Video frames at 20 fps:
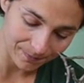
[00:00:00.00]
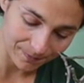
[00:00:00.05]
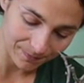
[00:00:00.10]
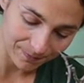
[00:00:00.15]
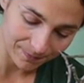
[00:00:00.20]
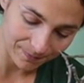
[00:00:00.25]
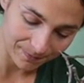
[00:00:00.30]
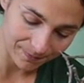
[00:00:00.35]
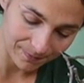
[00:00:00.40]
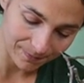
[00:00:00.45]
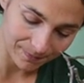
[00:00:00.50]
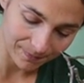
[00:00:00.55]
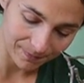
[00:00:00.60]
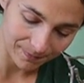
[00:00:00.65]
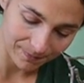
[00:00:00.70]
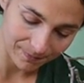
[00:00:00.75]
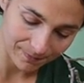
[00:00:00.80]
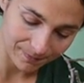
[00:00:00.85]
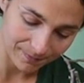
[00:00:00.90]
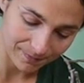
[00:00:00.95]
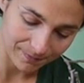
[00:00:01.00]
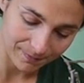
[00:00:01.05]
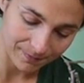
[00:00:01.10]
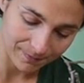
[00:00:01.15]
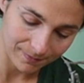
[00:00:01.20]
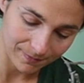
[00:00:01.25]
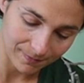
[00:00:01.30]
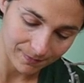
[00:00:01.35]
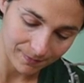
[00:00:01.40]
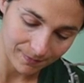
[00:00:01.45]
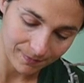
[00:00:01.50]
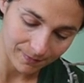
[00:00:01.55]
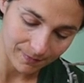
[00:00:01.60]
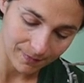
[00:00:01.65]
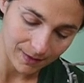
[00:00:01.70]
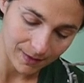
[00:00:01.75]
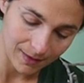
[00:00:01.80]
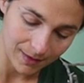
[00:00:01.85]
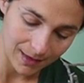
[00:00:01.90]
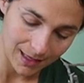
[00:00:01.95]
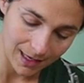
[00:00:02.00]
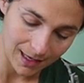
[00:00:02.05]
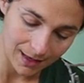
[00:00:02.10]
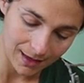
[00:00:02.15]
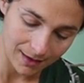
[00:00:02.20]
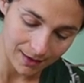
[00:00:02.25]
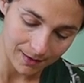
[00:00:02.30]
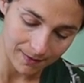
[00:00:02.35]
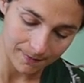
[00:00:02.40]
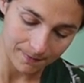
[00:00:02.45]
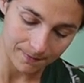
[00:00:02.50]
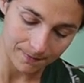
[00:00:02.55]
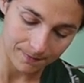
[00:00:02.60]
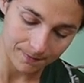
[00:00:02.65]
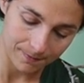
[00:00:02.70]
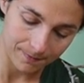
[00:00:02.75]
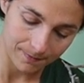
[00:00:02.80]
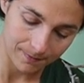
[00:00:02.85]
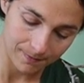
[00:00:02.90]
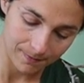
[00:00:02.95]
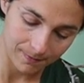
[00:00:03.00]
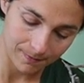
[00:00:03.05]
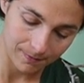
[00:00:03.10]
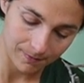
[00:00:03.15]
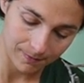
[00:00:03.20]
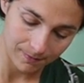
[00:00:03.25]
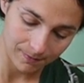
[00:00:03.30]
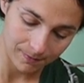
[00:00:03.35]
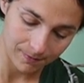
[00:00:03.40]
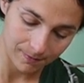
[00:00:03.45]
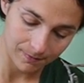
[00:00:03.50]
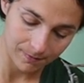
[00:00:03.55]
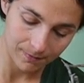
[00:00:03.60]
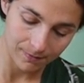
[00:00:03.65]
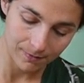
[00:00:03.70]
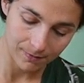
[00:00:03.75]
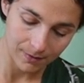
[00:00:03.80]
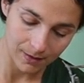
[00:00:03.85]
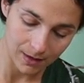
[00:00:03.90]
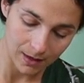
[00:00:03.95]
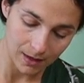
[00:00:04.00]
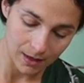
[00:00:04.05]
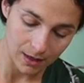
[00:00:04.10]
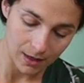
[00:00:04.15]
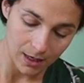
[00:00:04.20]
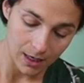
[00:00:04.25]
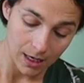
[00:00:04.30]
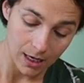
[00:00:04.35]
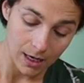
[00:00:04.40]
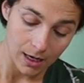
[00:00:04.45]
[no speech]